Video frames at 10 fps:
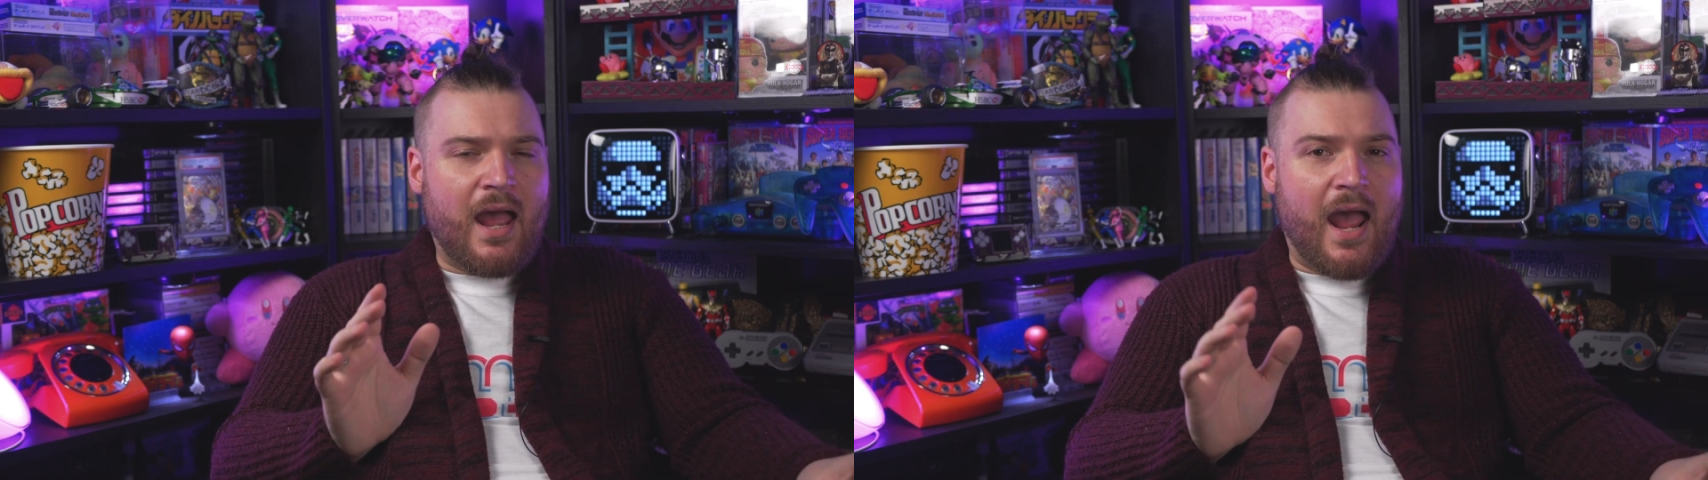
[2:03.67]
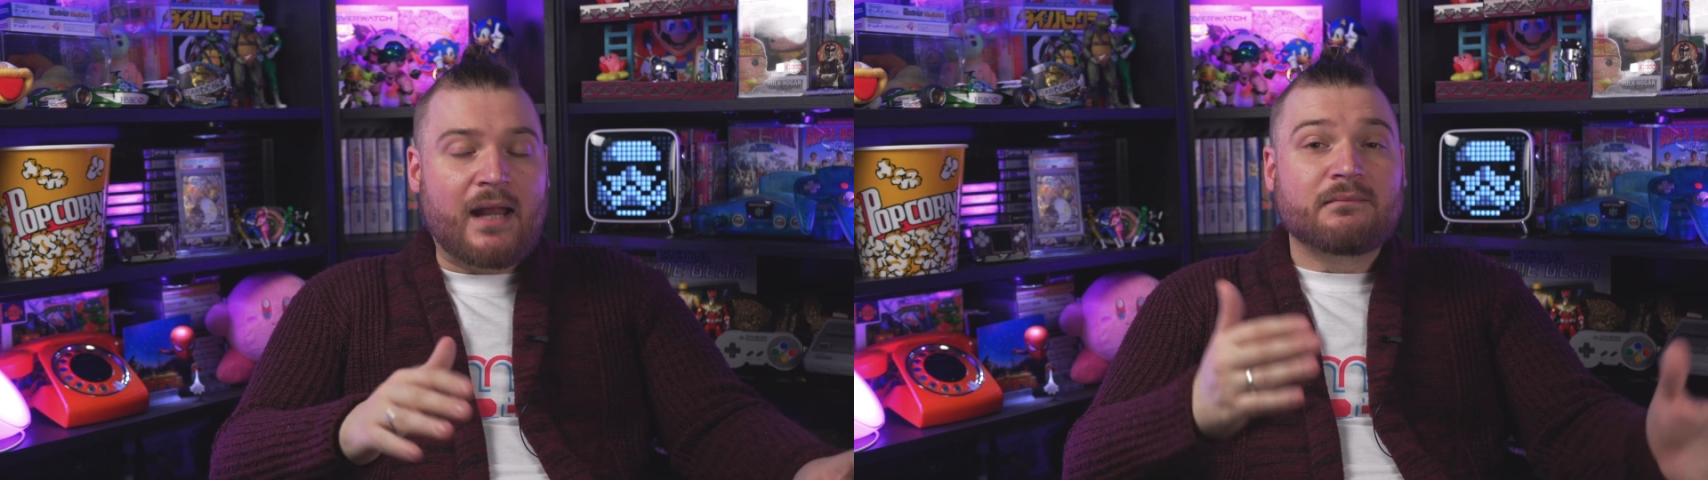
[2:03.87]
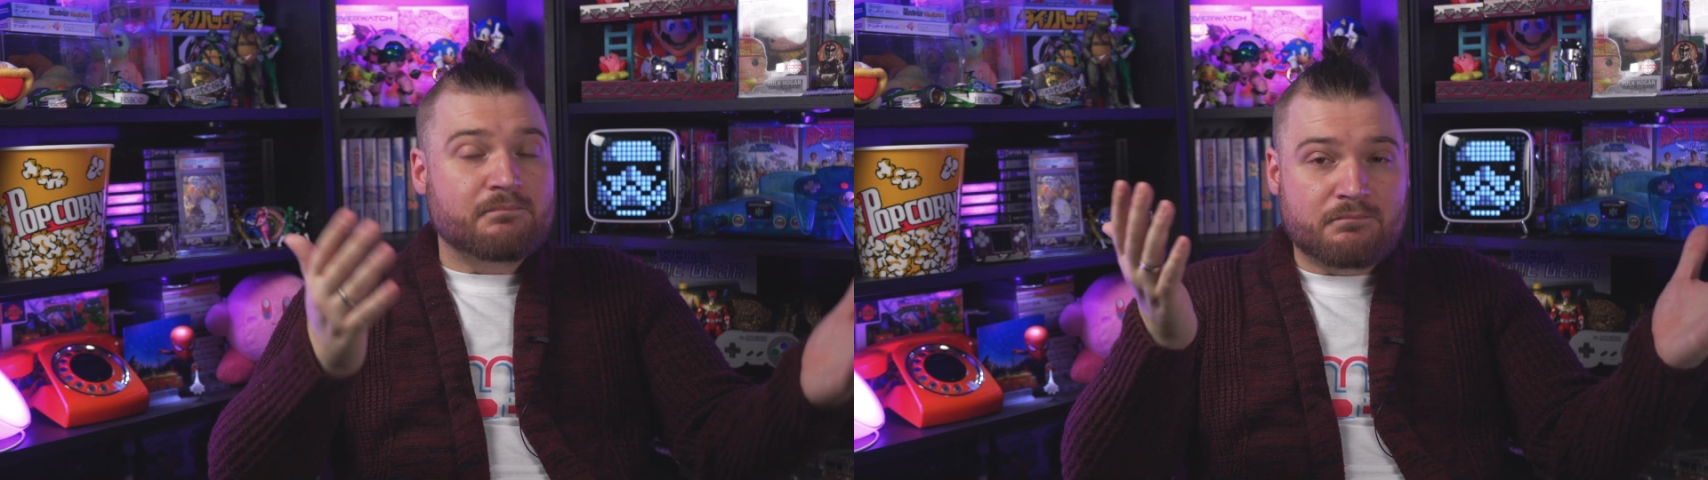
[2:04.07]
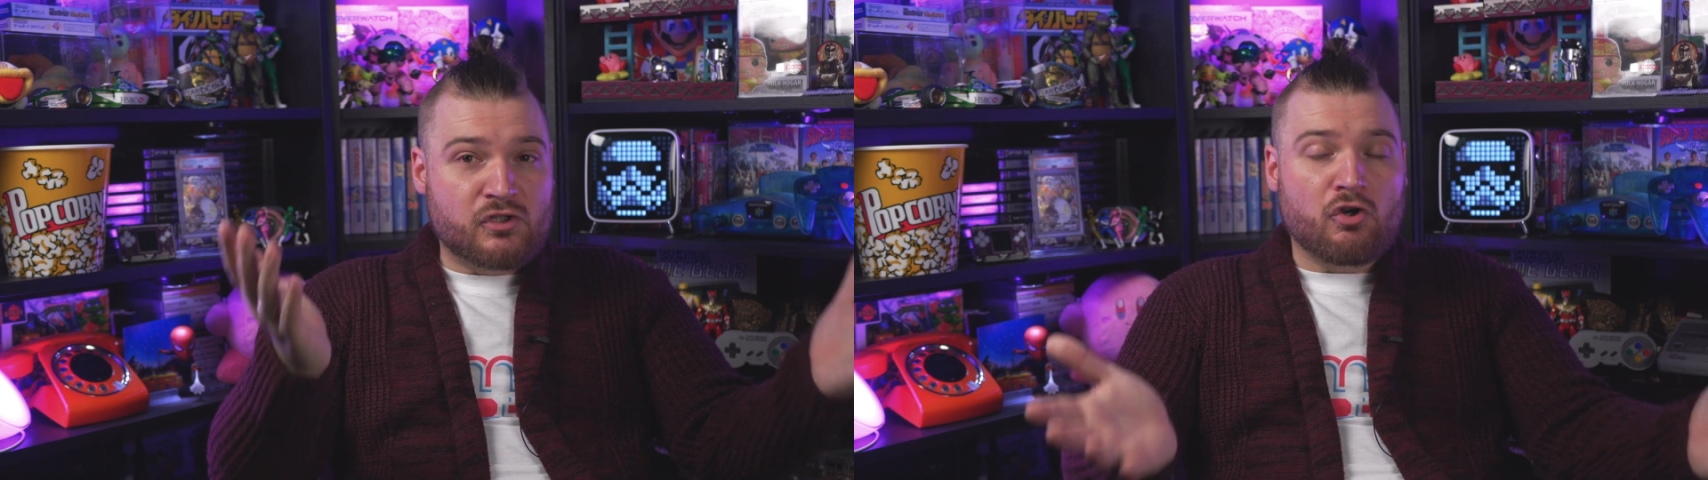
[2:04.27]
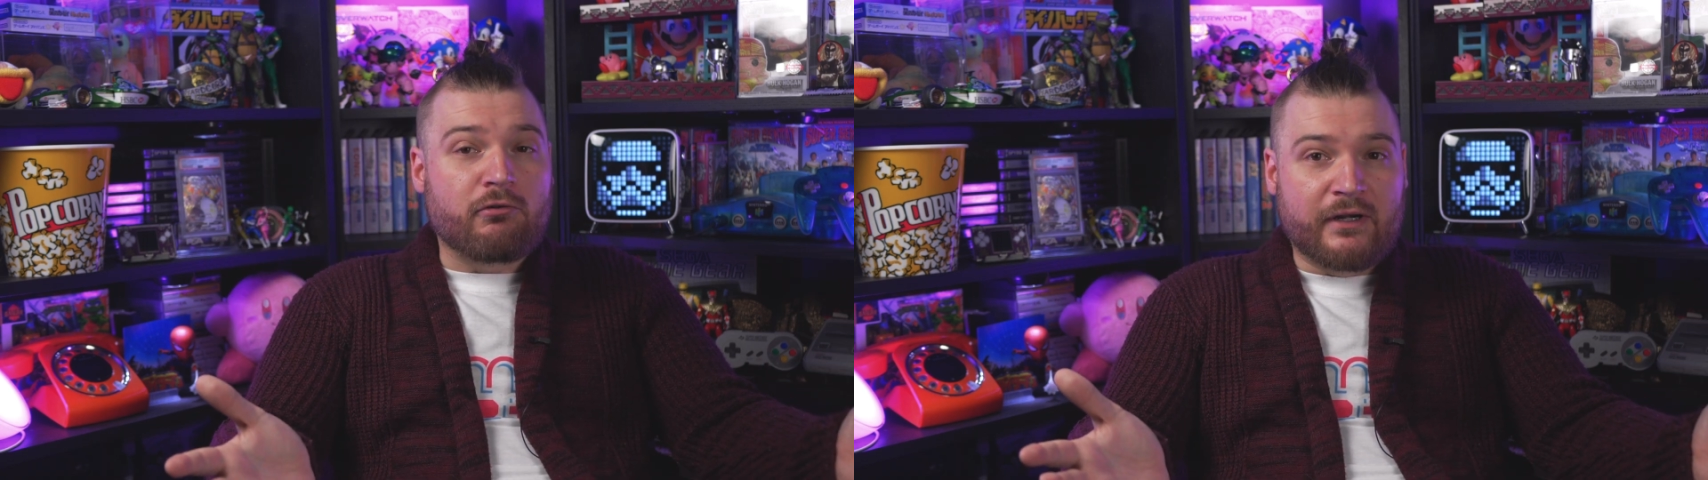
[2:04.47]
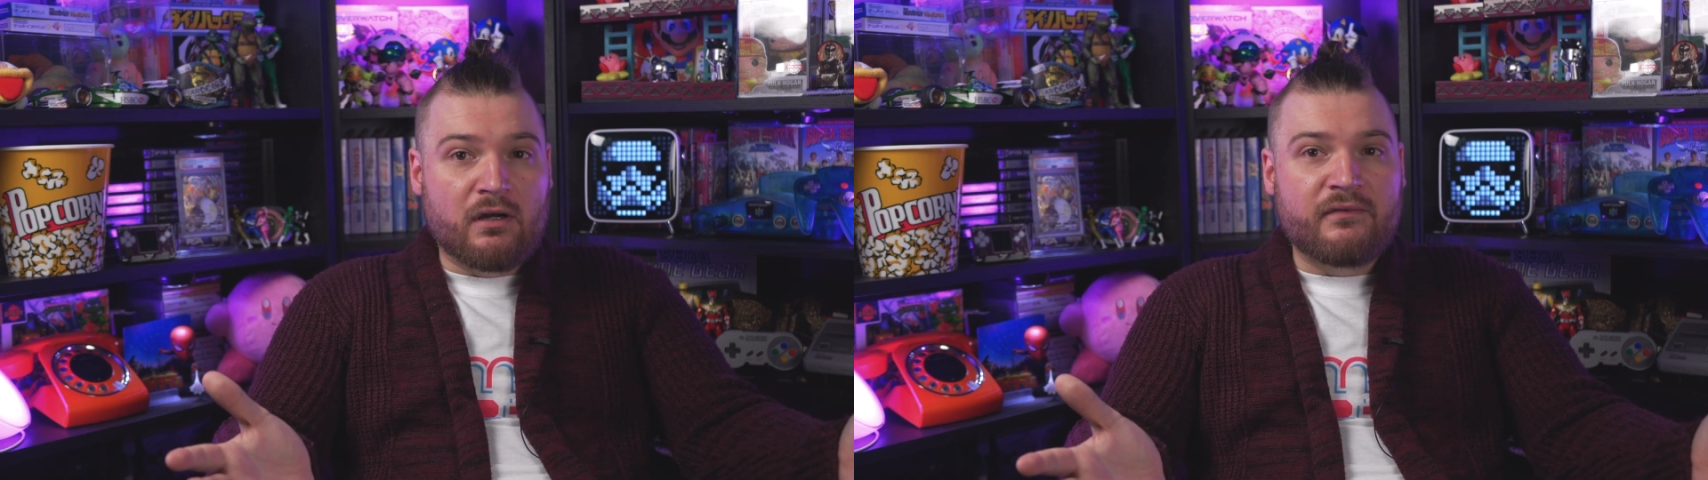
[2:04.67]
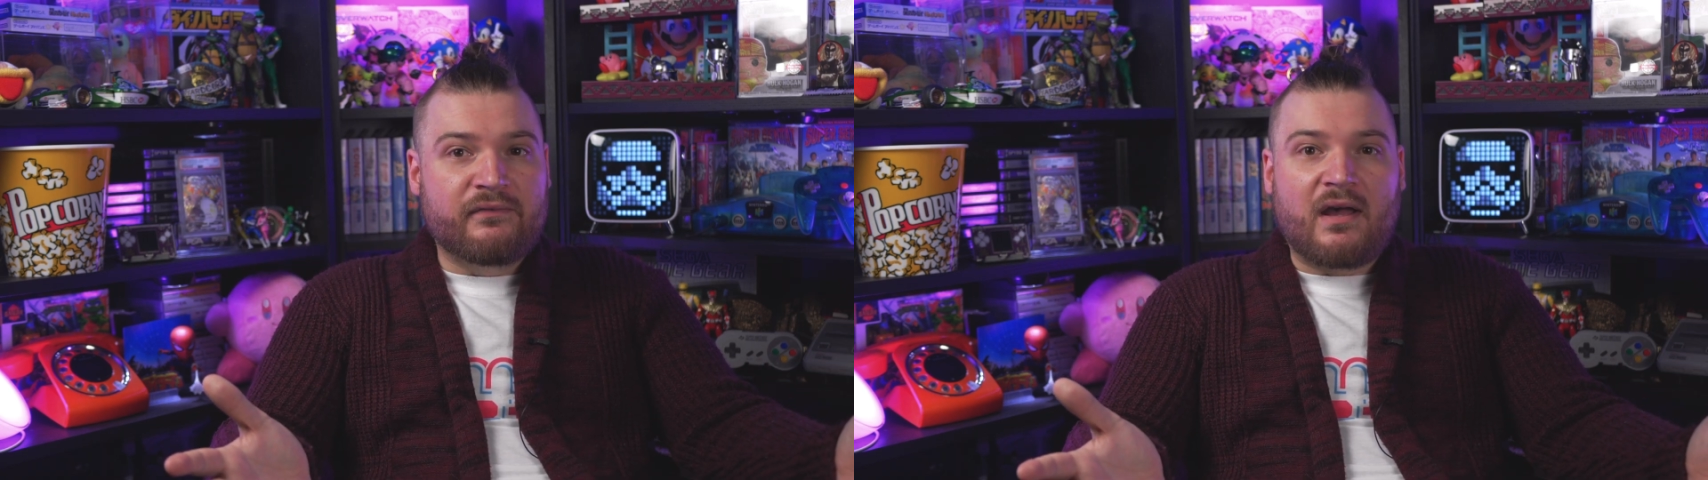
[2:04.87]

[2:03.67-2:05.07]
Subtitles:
And sure enough,